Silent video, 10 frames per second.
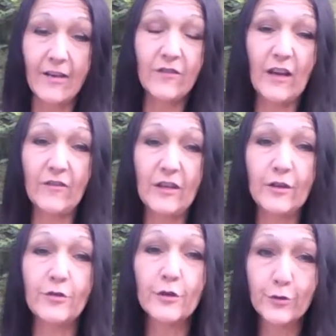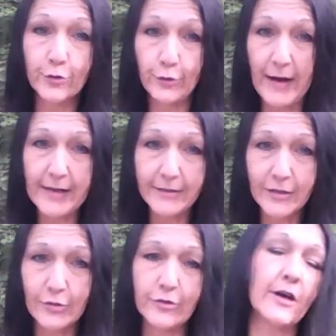of giving you the true
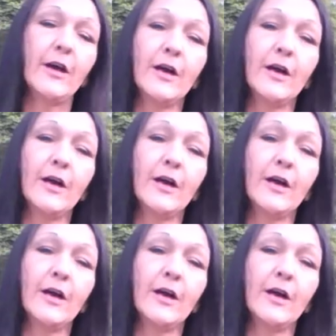answer.